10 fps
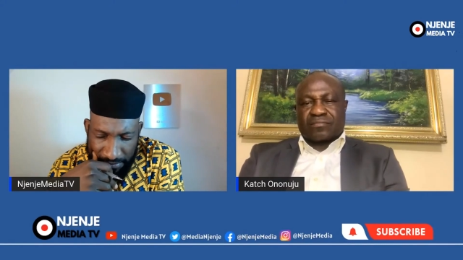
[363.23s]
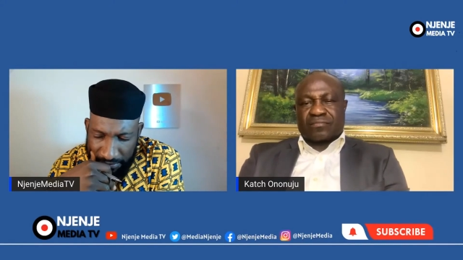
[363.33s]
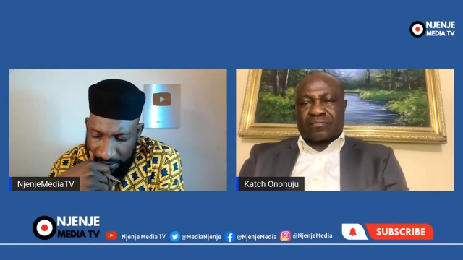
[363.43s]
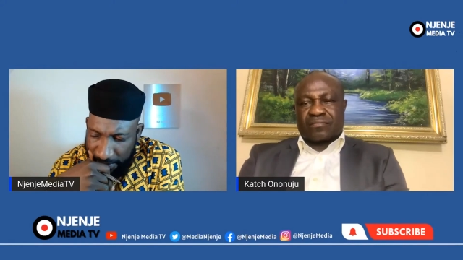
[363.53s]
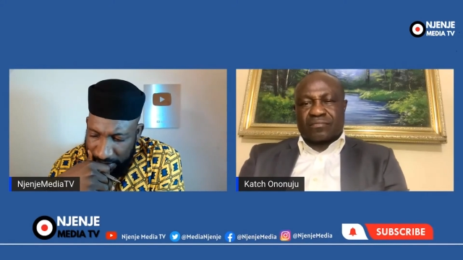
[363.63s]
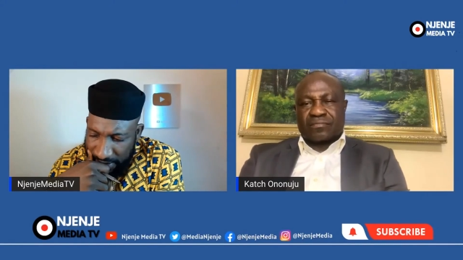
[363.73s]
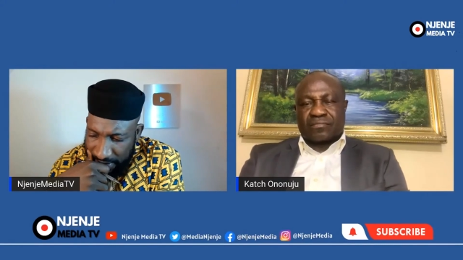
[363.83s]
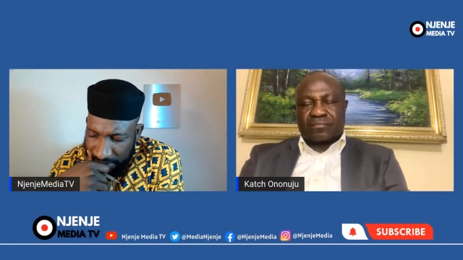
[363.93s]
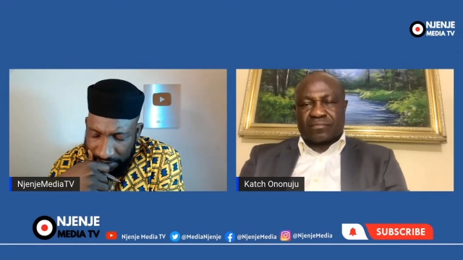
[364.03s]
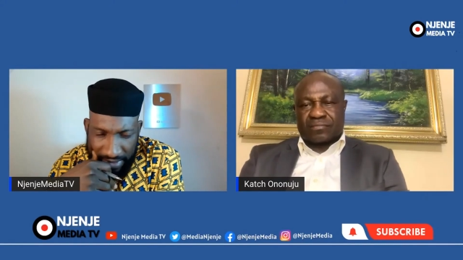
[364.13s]

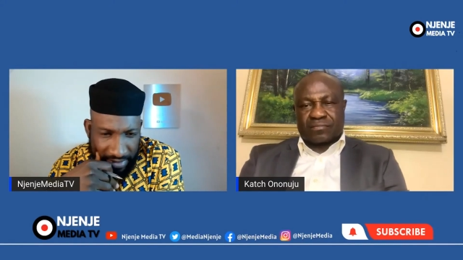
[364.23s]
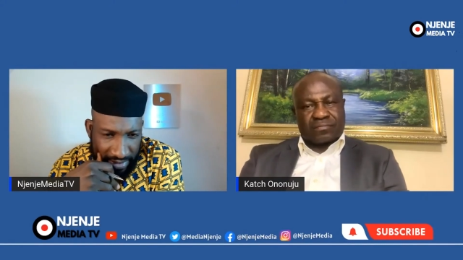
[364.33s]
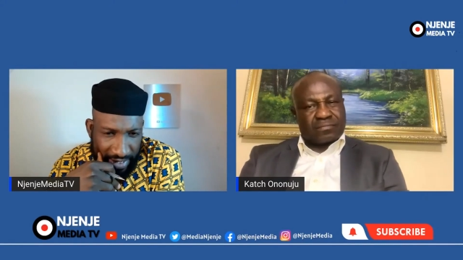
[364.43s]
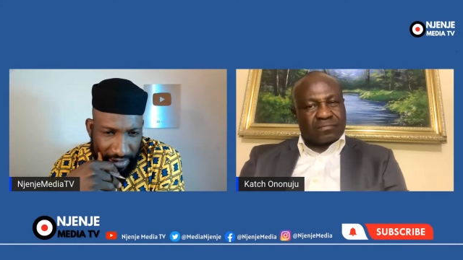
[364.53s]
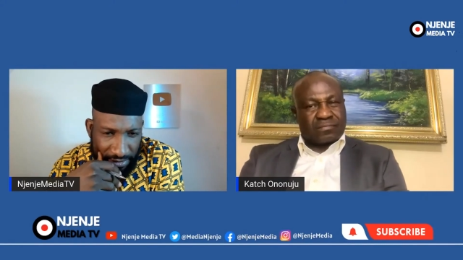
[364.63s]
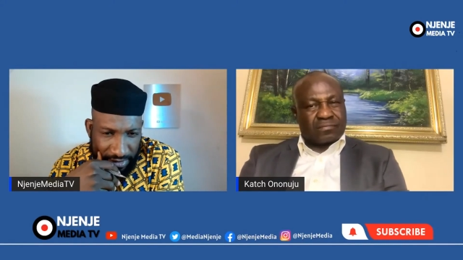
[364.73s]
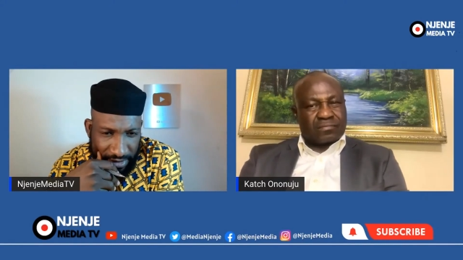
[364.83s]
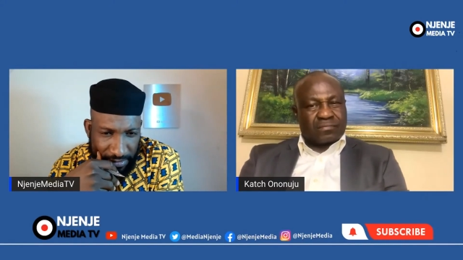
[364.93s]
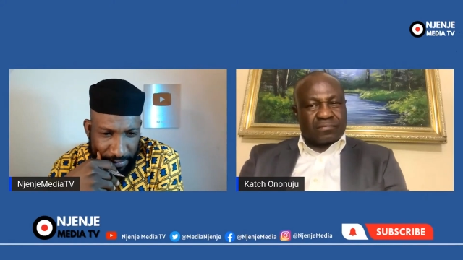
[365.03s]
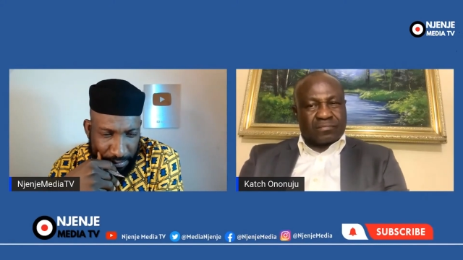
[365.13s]
Speaker 1: Femi Fani
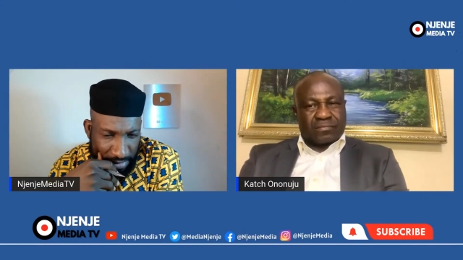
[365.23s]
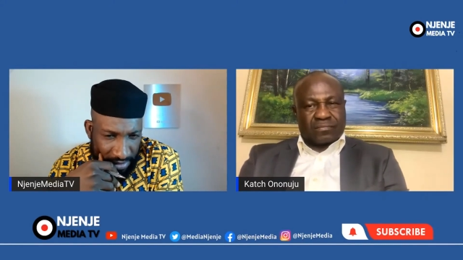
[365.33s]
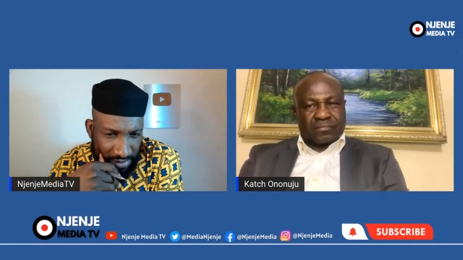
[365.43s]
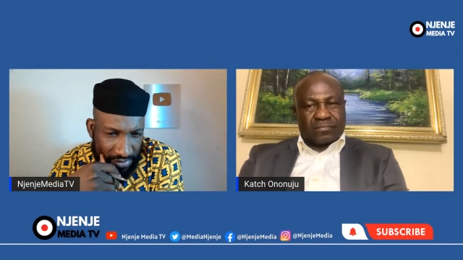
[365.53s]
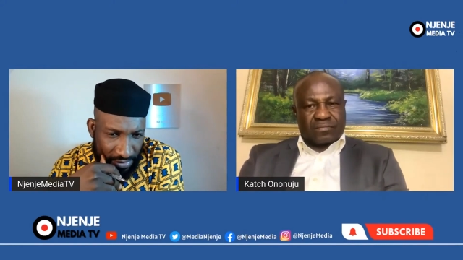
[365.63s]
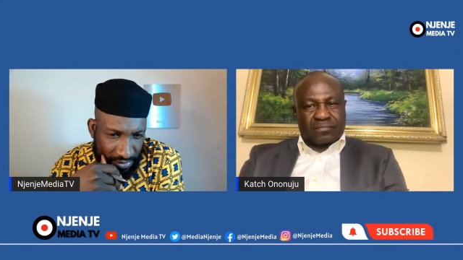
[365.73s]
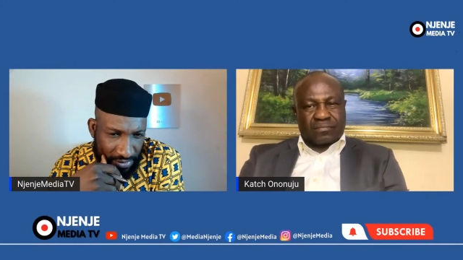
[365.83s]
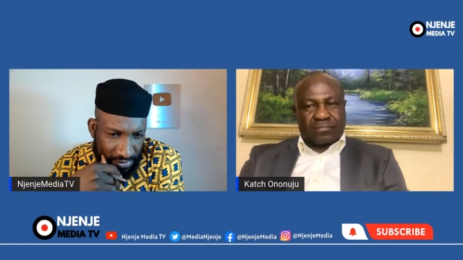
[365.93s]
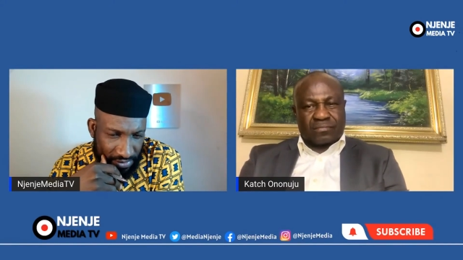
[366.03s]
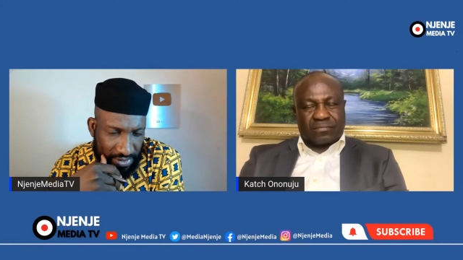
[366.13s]
Kayode, made
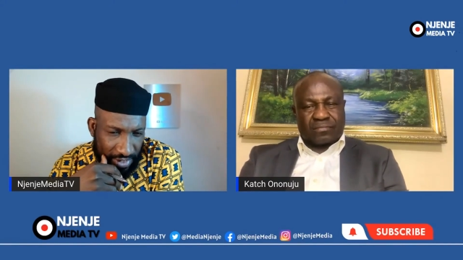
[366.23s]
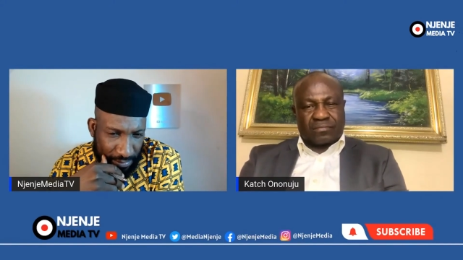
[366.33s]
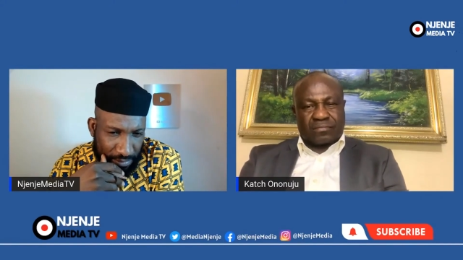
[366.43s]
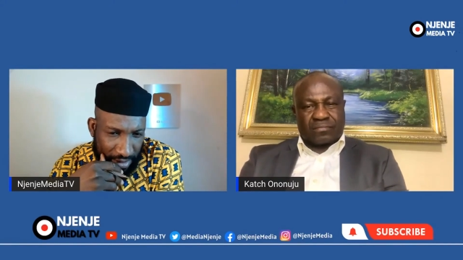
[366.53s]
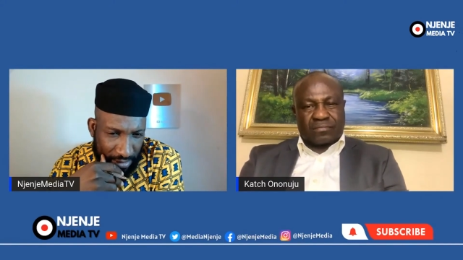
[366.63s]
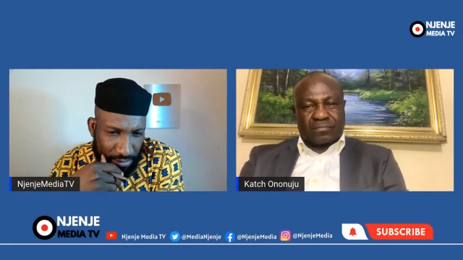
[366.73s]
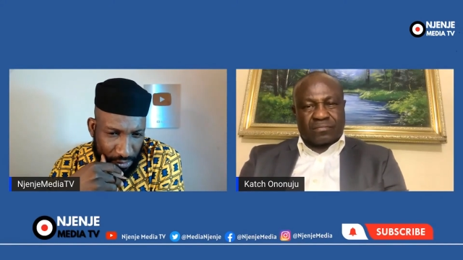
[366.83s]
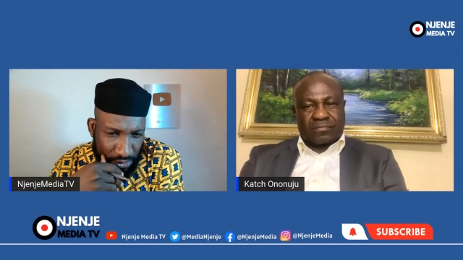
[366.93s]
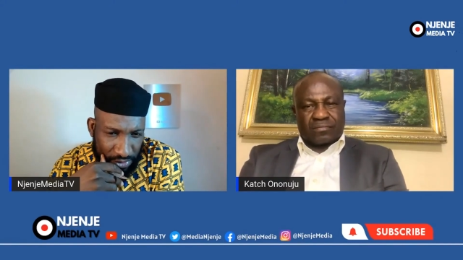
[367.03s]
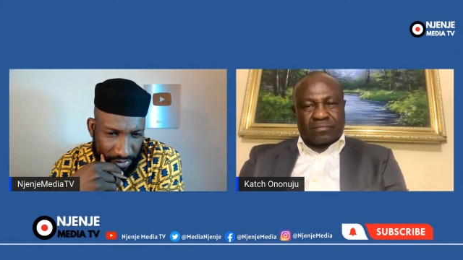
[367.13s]
same
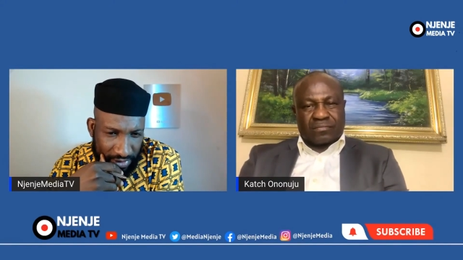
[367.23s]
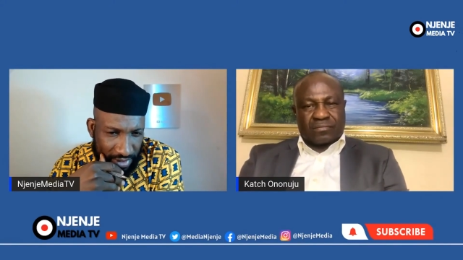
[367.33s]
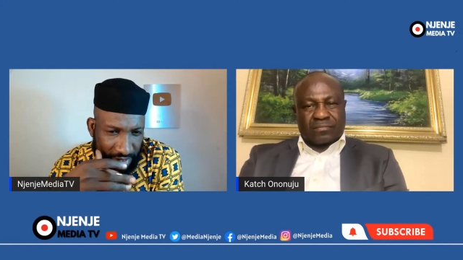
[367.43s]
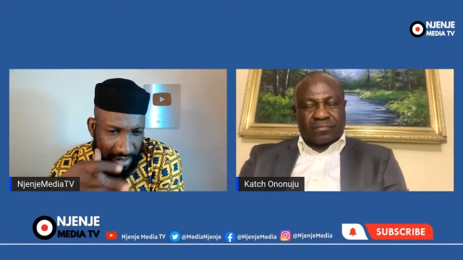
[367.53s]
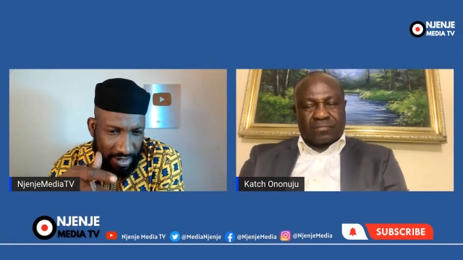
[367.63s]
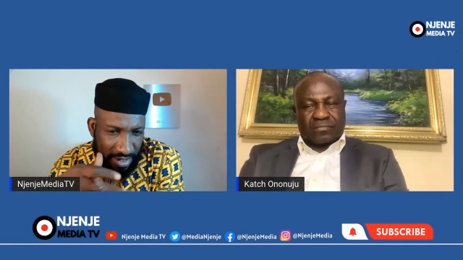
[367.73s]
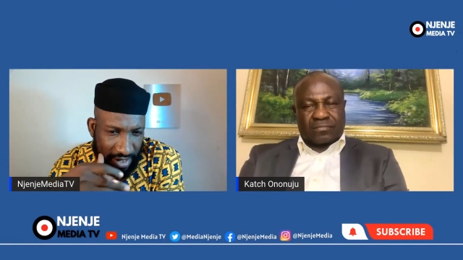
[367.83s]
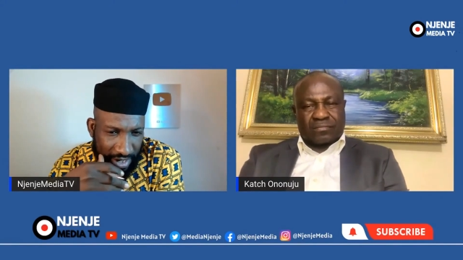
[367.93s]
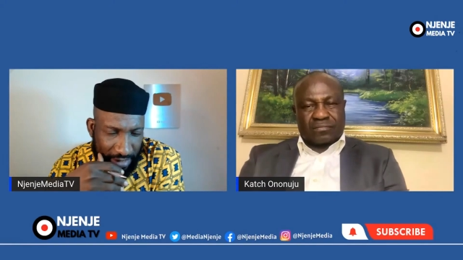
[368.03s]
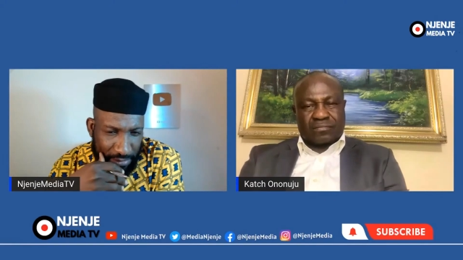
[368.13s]
allusion.
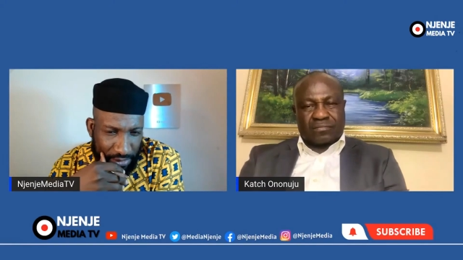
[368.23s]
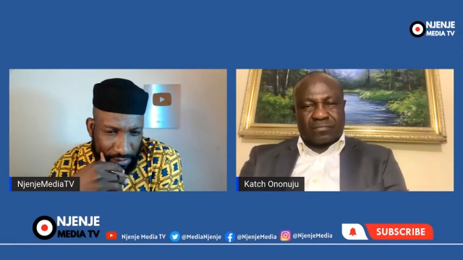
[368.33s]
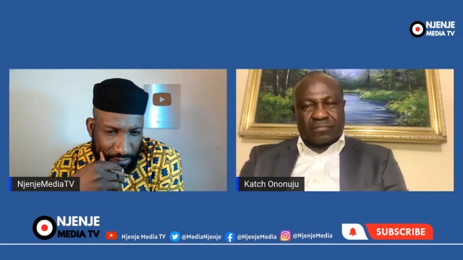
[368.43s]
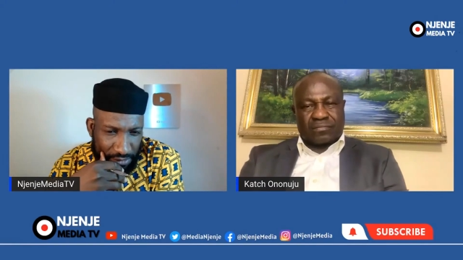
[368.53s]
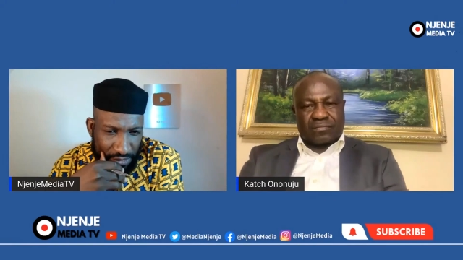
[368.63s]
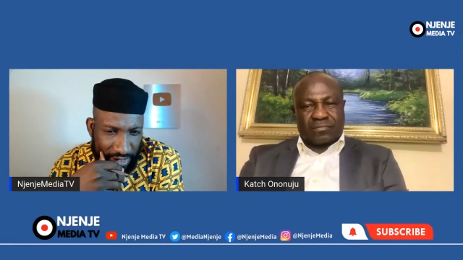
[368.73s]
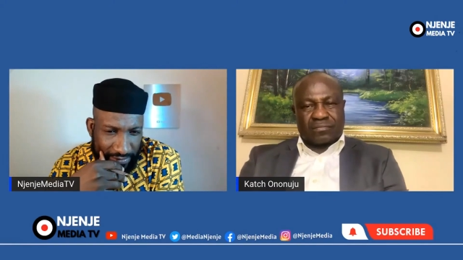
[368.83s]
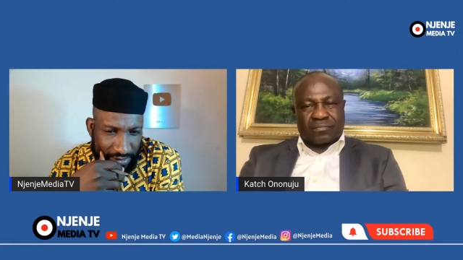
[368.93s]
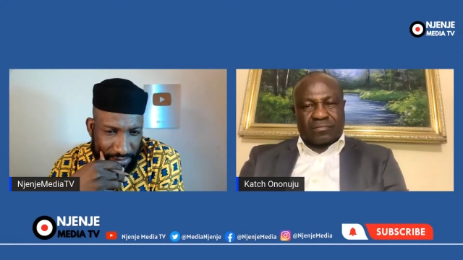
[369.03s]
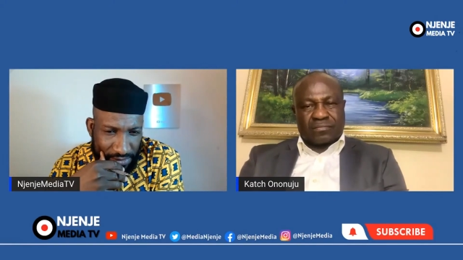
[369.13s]
Are both of you
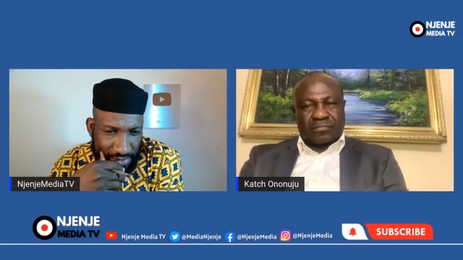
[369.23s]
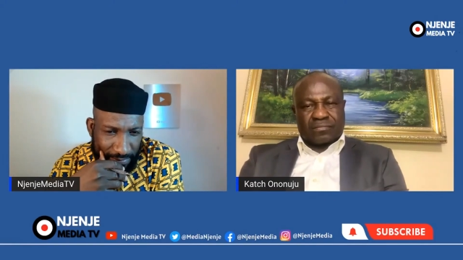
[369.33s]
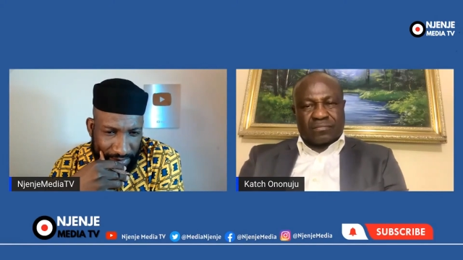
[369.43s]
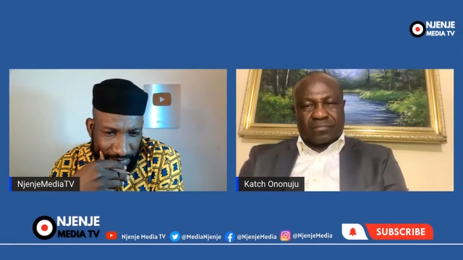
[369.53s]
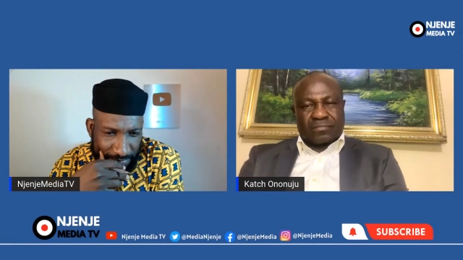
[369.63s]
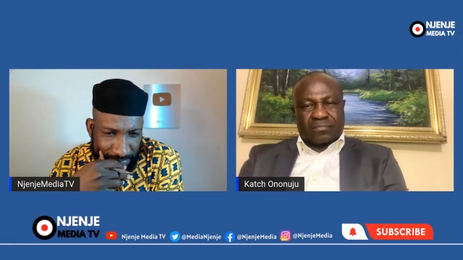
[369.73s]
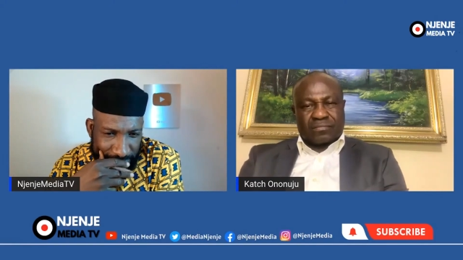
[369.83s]
driving to something?